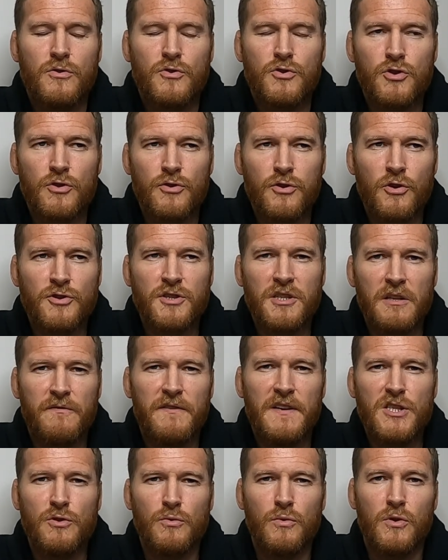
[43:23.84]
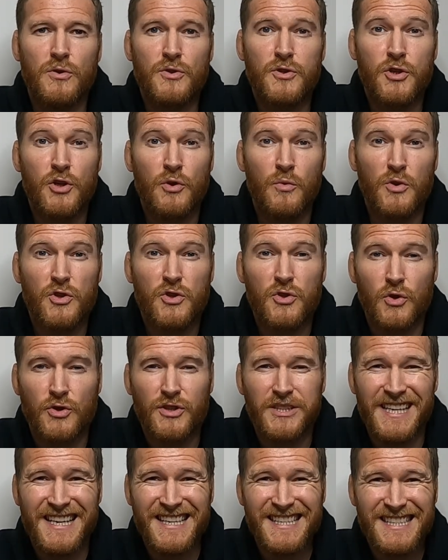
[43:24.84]
So those individuals who were
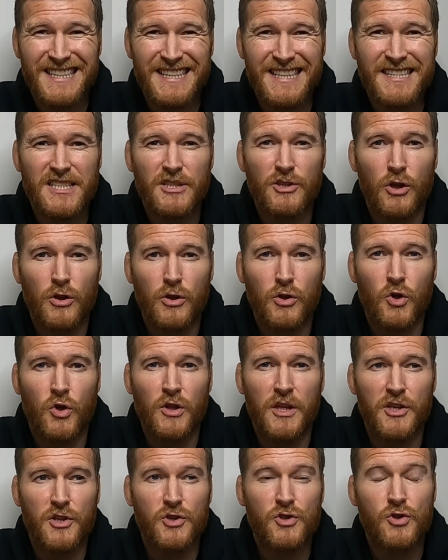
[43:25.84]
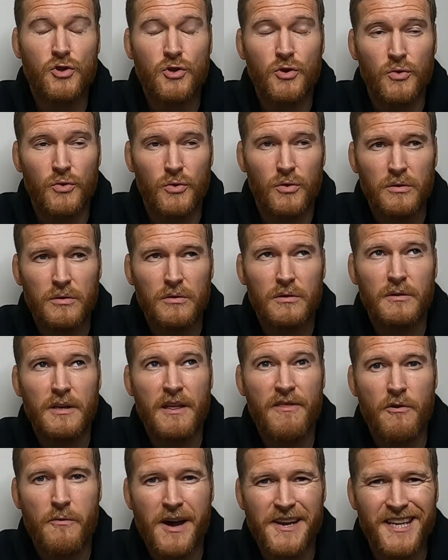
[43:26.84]
socially isolated or lonely at school
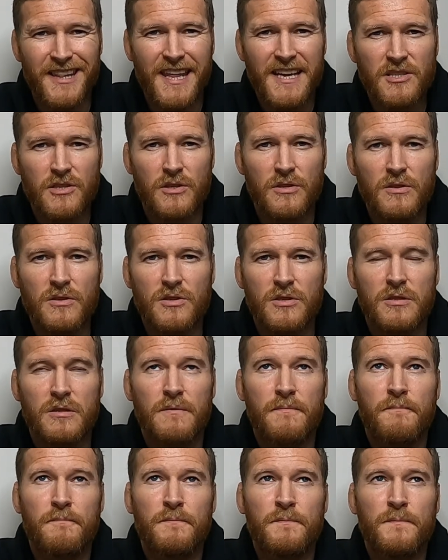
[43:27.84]
in their adolescence,